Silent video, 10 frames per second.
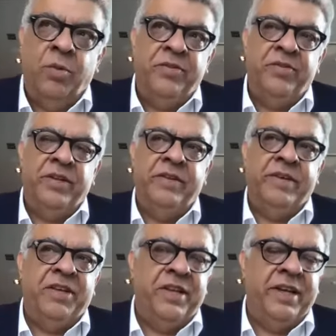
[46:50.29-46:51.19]
is
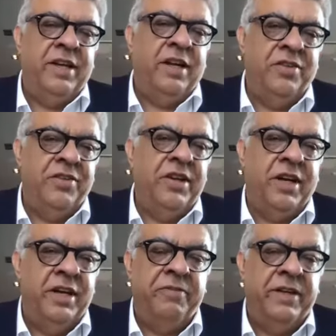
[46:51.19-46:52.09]
investing in
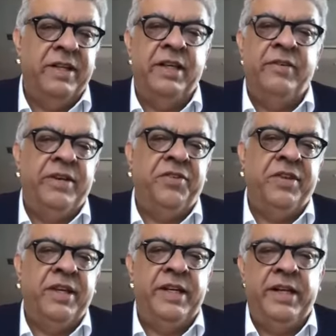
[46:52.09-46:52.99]
ASEAN different than
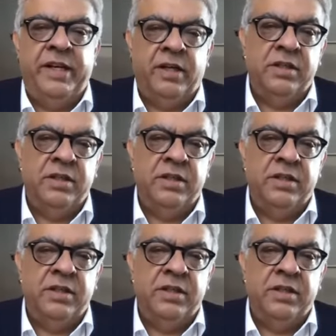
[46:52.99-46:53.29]
investing in India?